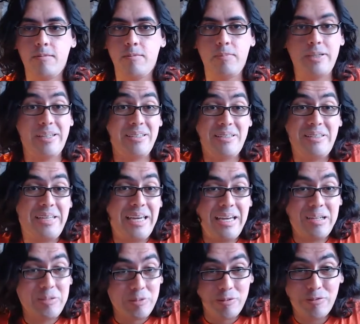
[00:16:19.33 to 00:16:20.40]
Because you
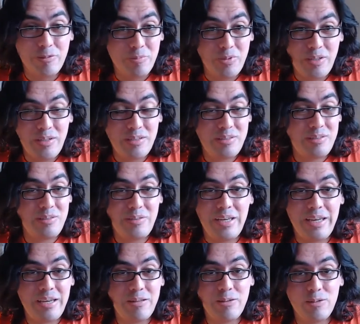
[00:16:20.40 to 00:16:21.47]
can't learn from books, you
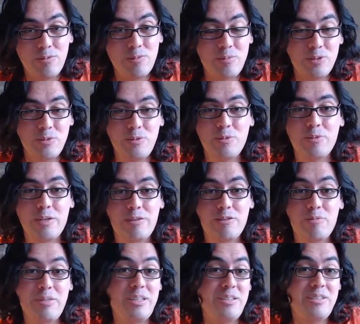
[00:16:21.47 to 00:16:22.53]
can't learn from school or
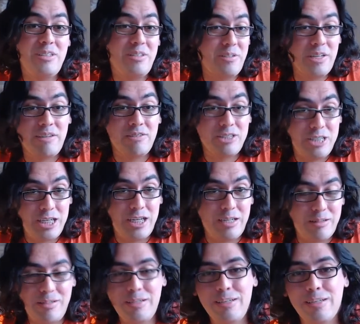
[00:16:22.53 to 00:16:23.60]
whatever, because you don't give a shit.
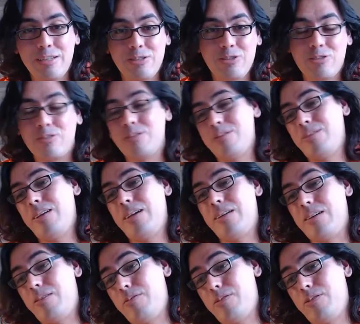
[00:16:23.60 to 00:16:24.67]
Because you're just
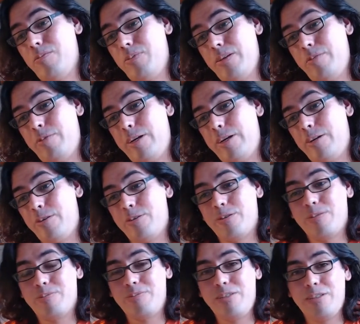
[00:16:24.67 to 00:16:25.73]
like, I want to go play WoW,
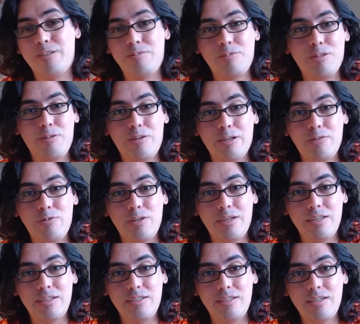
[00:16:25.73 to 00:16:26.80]
or, go watch
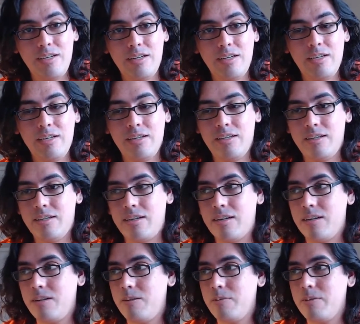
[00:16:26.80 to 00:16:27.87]
fucking, I
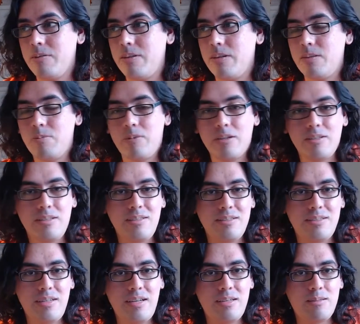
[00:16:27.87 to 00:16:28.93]
don't know, what do kids watch
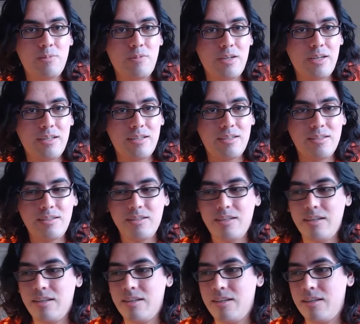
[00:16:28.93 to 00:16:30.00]
these days? Fucking,
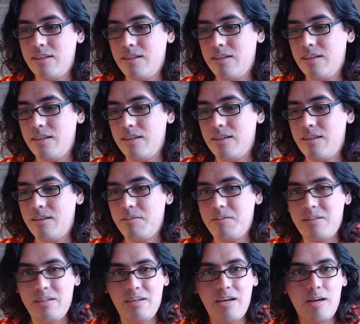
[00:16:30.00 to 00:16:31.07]

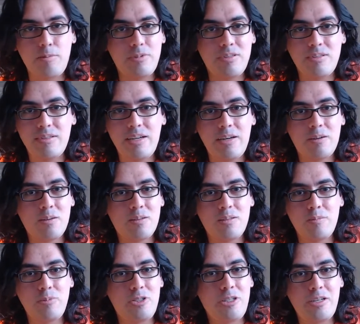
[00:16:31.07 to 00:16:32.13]
was it Goblin Slayer or
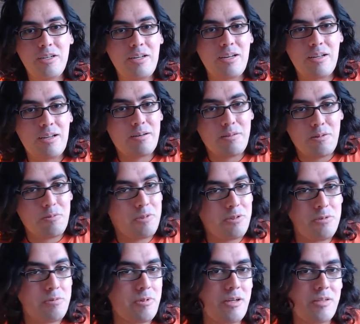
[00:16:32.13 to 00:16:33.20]
some shit? I don't know
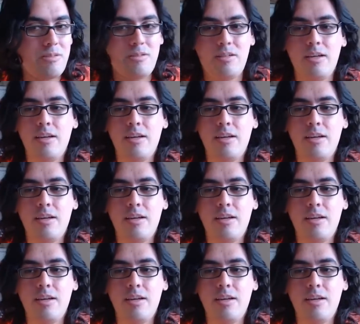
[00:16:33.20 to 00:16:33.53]
what you watch.